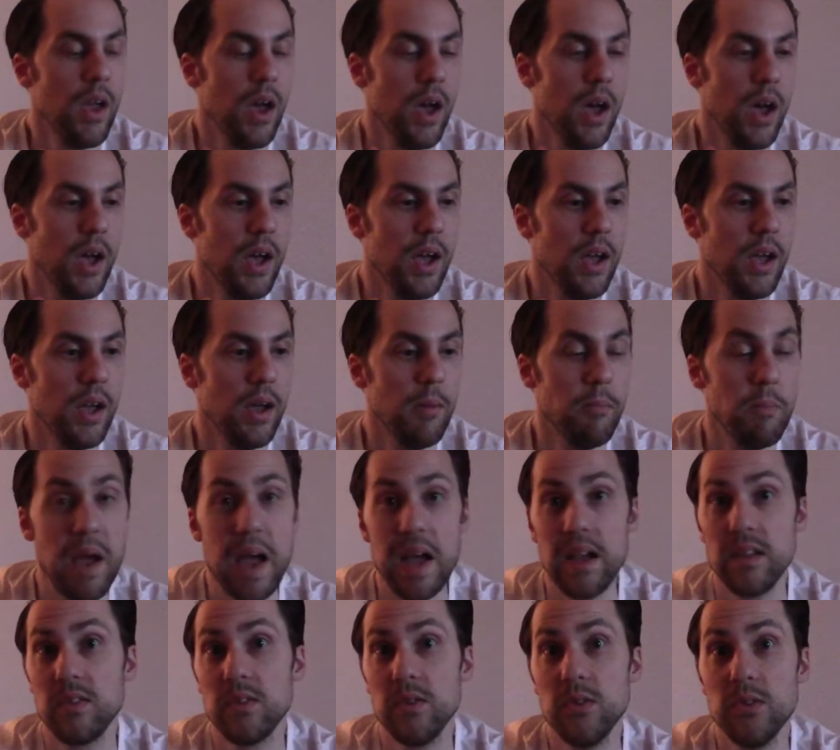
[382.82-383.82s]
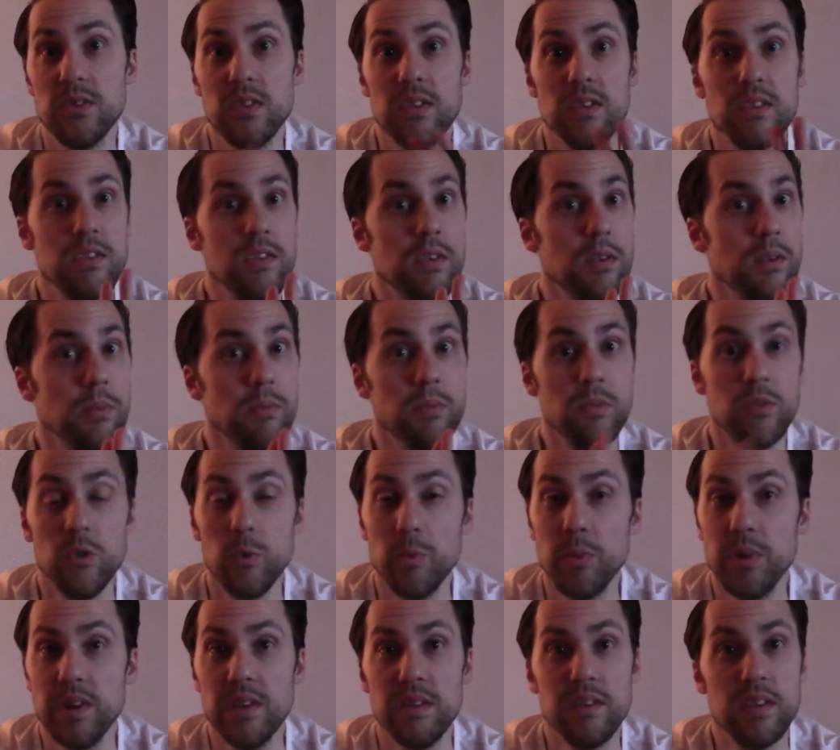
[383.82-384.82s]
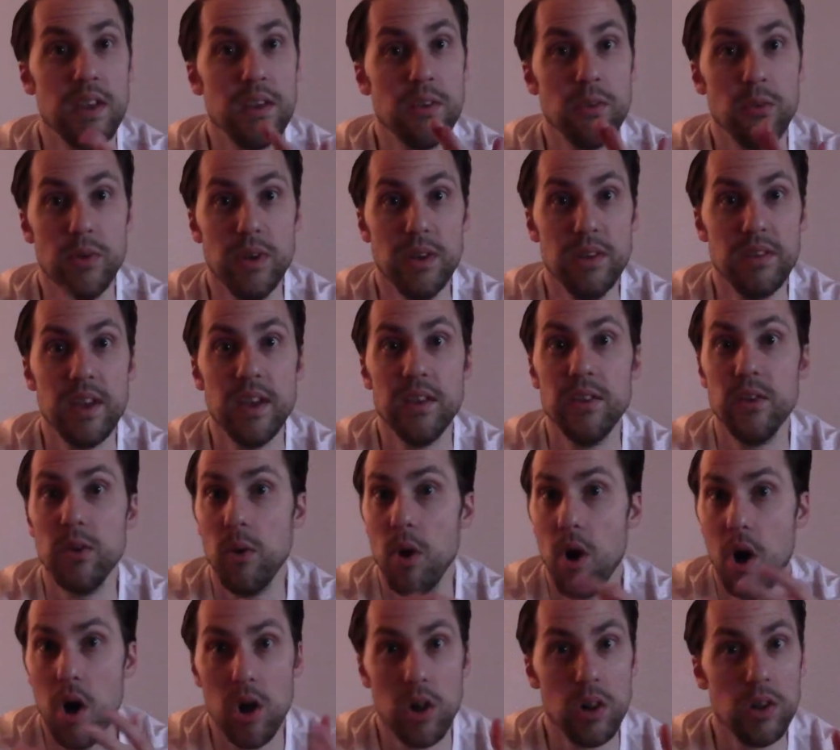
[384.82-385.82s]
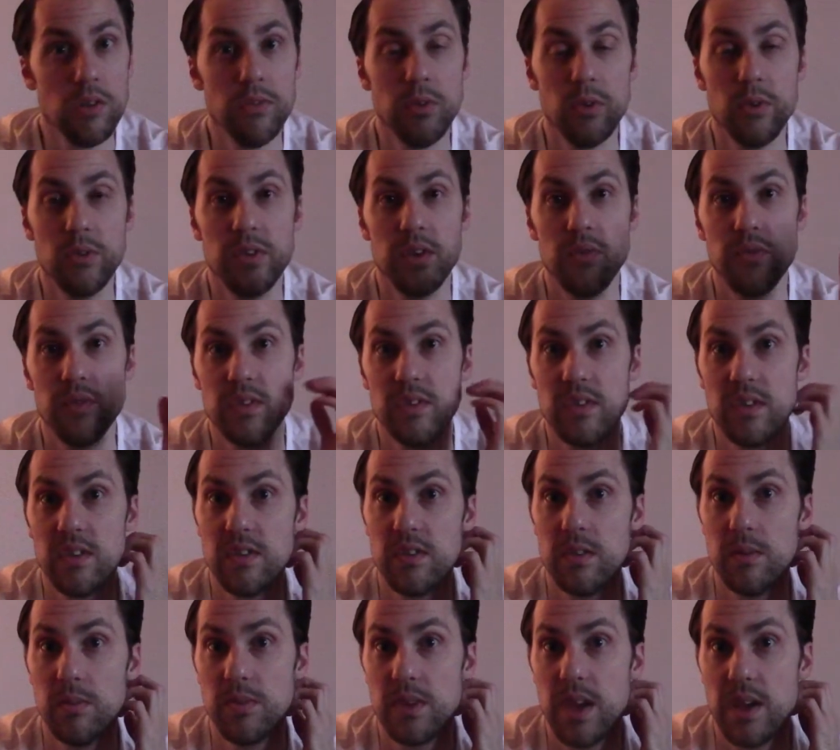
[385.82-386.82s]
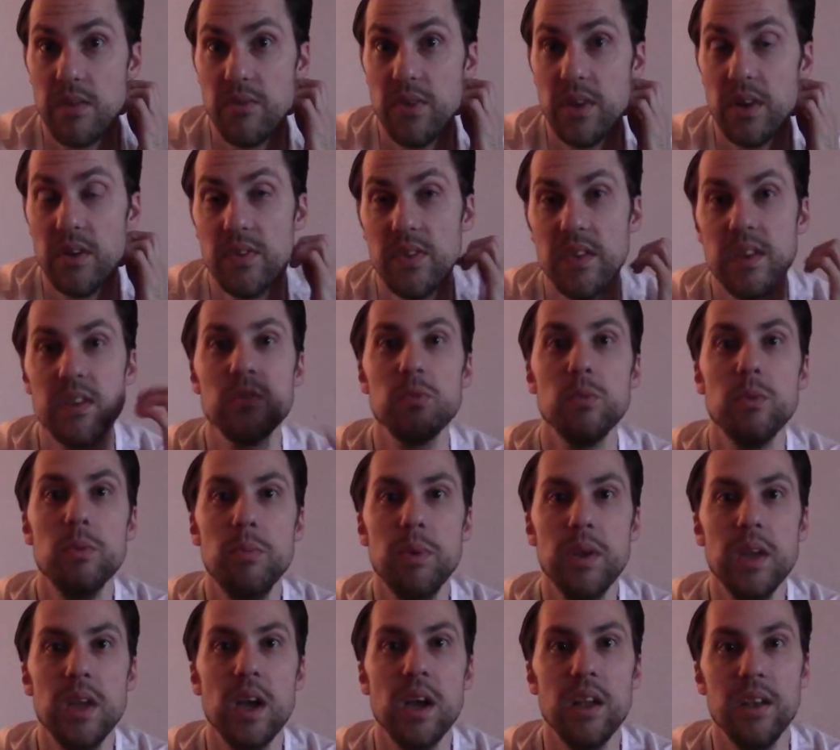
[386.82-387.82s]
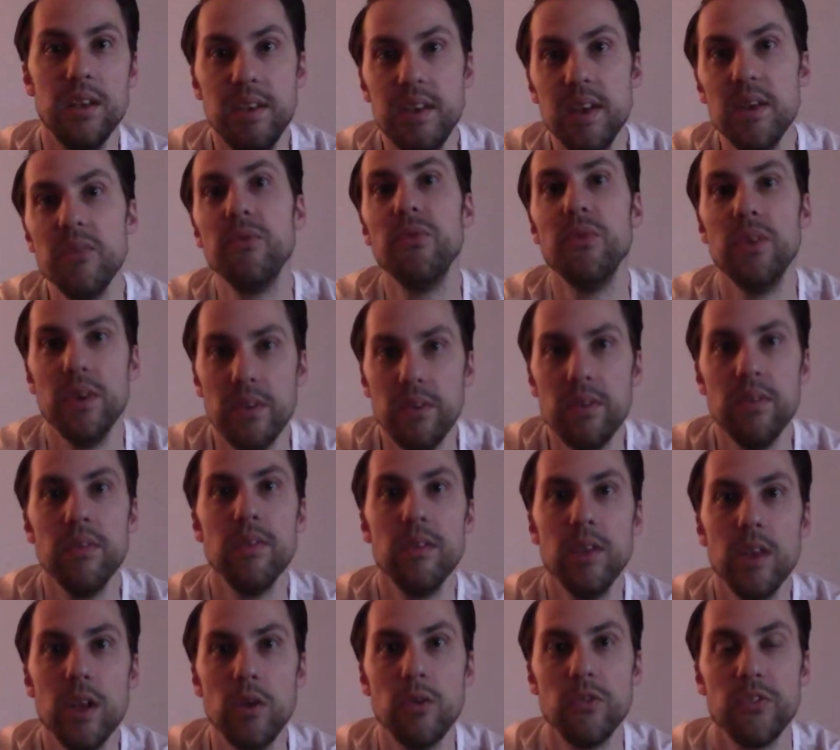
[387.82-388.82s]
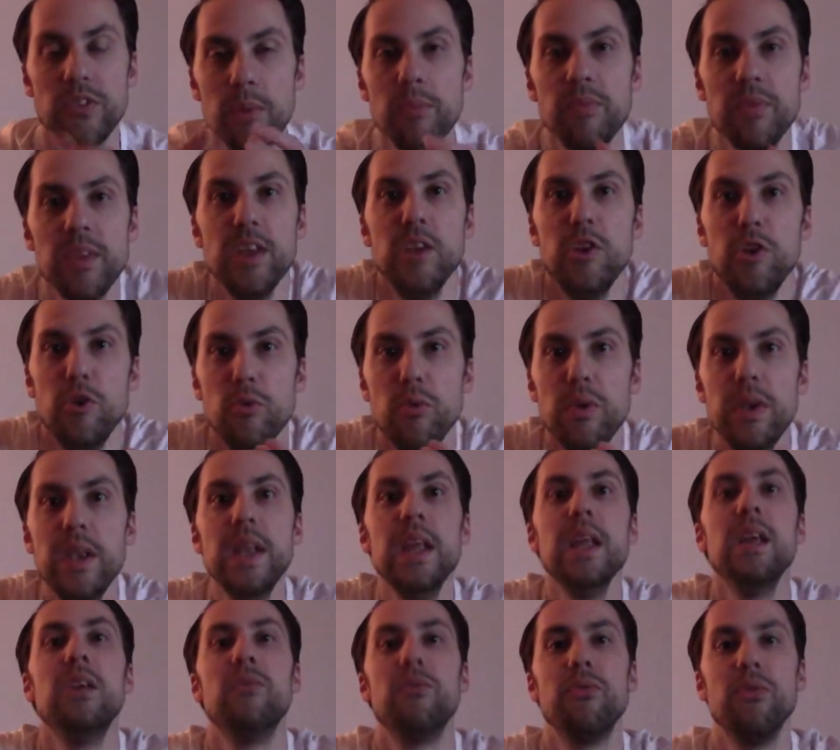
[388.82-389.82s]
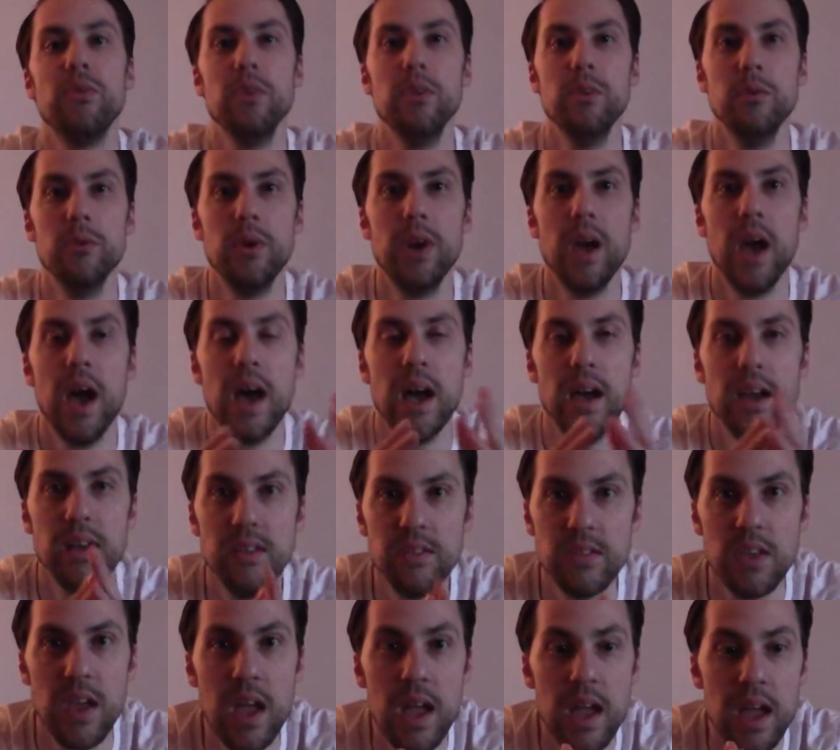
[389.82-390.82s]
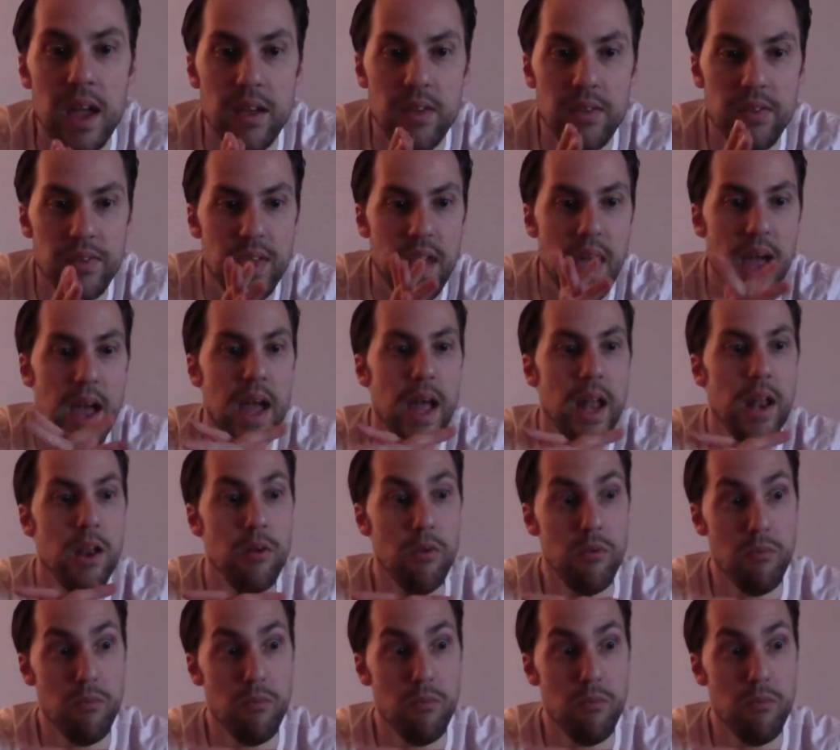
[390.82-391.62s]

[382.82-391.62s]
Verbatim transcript: Uh, Master System, Super Nintendo, Nintendo, all of those different systems. I figured this would be a different, you know, something unique for you guys that